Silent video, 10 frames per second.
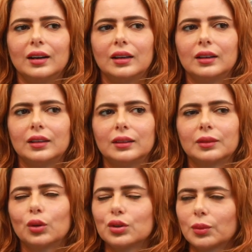uh,
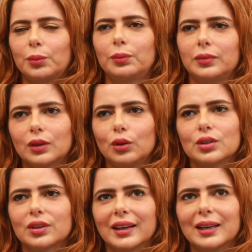konja
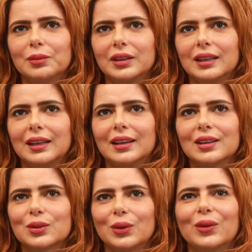konja time vandu illa,
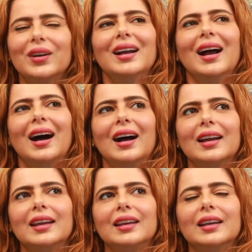so
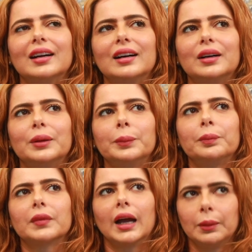I um,
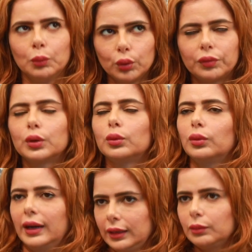I moved to
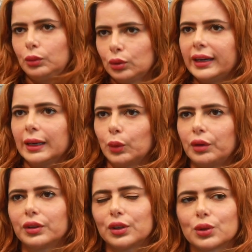I tonight I'm
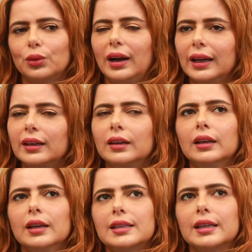going for the show. I
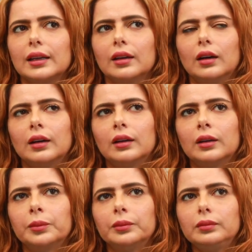see
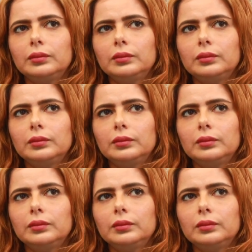um,